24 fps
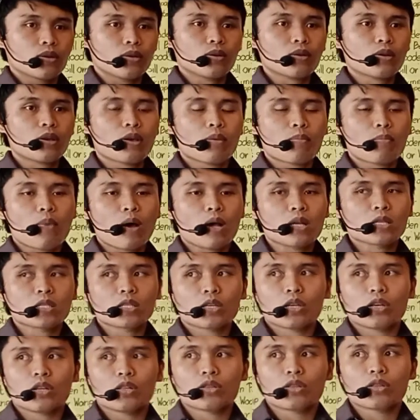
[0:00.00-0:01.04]
Okay, pass
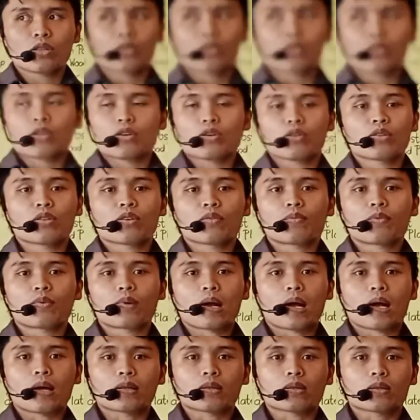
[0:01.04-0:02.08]
it in the
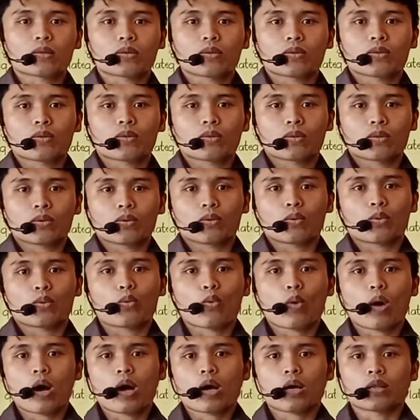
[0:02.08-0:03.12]
front. 1,
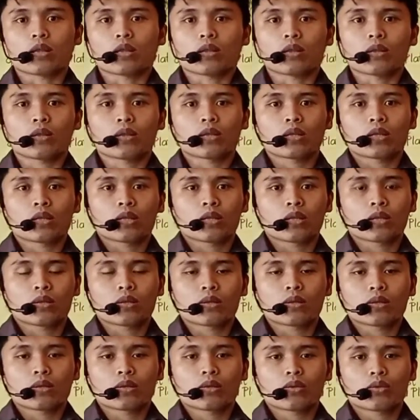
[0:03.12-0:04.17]

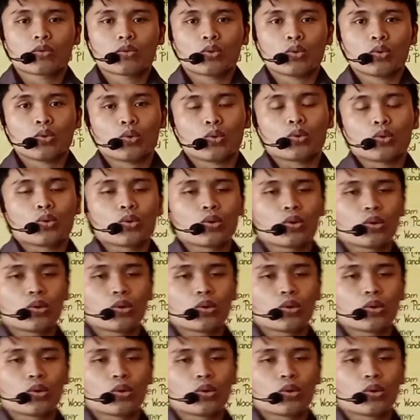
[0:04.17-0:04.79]
2,